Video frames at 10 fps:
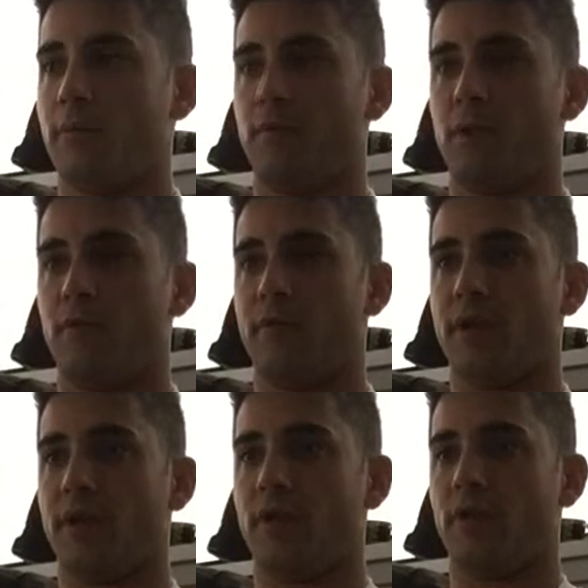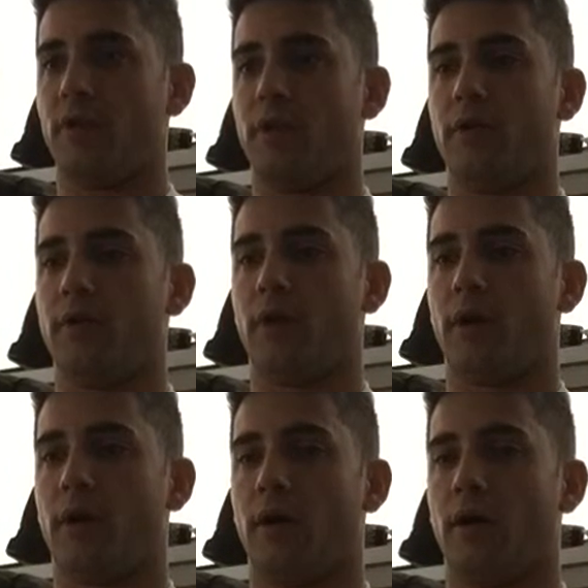below the video, and
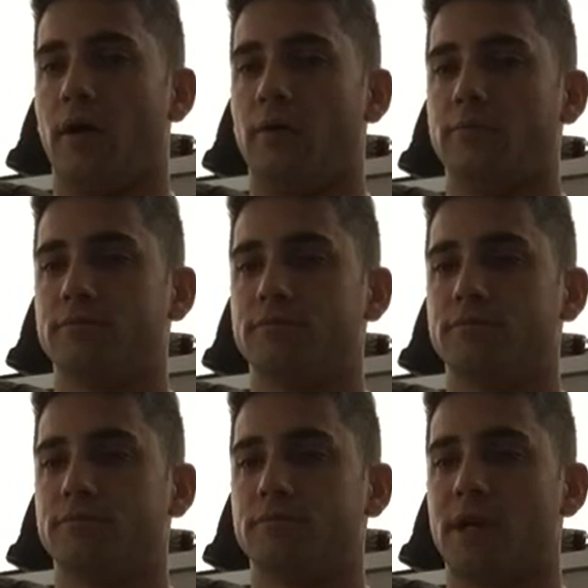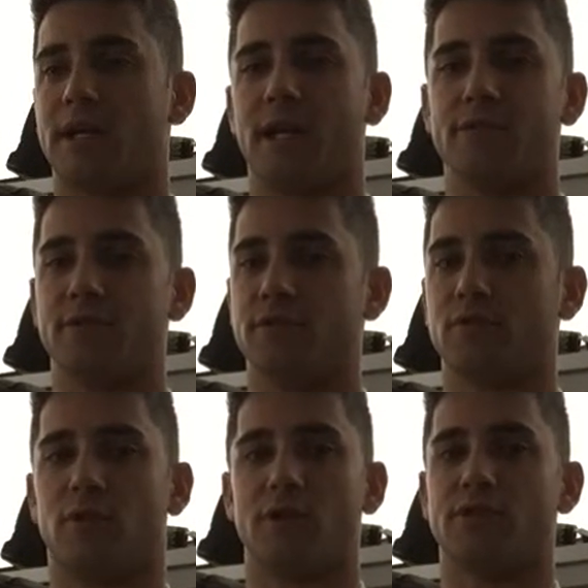I can answer any of
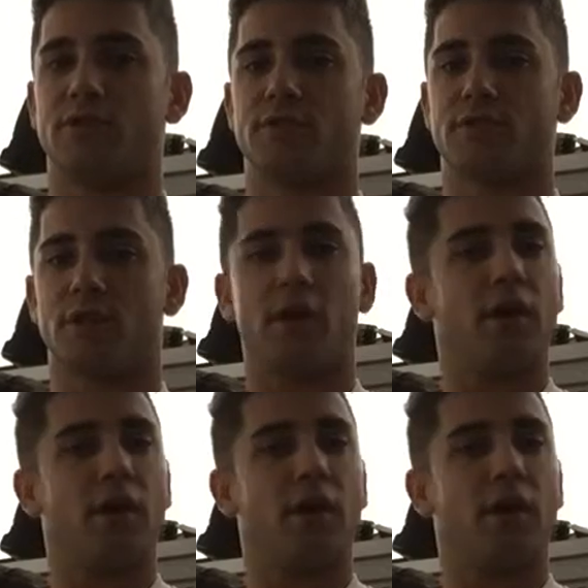your questions.